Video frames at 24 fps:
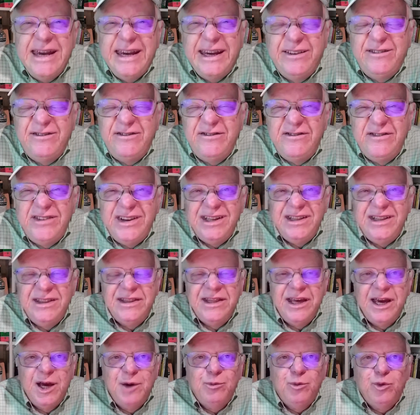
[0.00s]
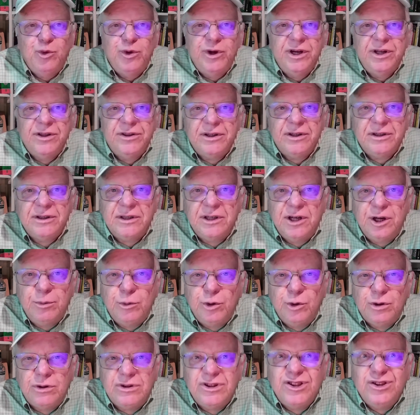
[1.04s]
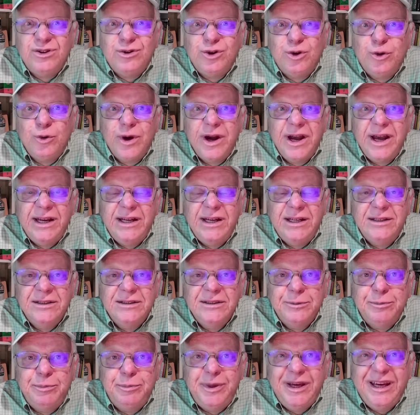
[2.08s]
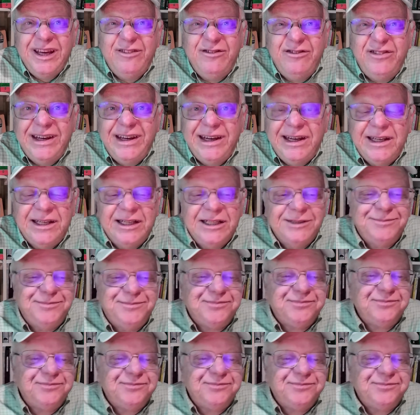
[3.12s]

and feed them with commercial grade pig feed.